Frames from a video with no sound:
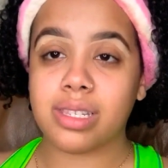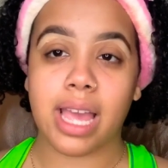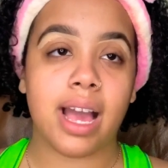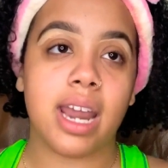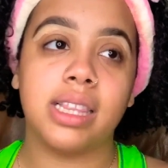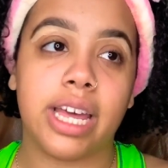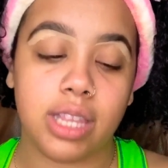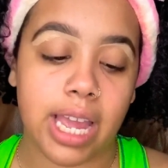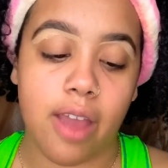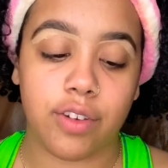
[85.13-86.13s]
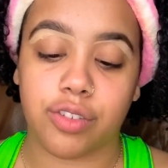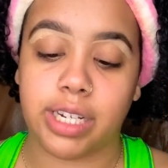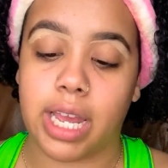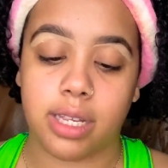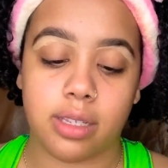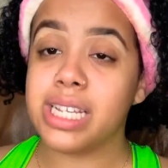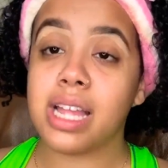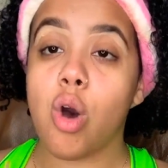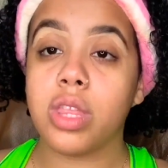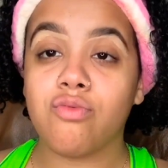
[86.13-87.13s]
say I got a letter like every 3 days. He's not
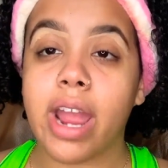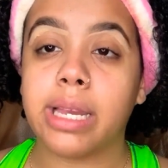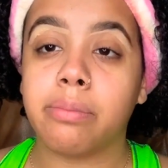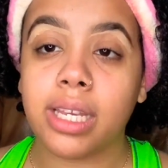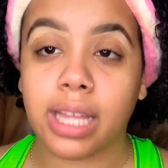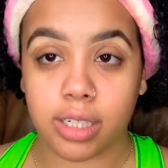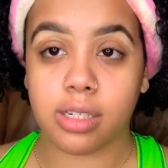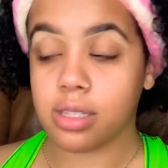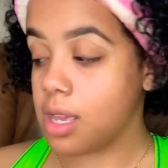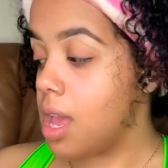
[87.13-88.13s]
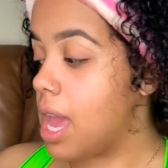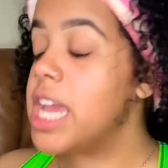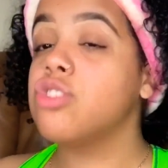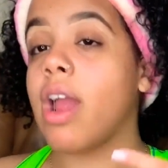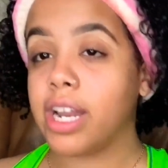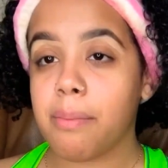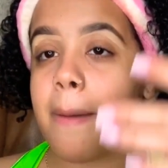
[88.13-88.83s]
only writing me letters, he's writing my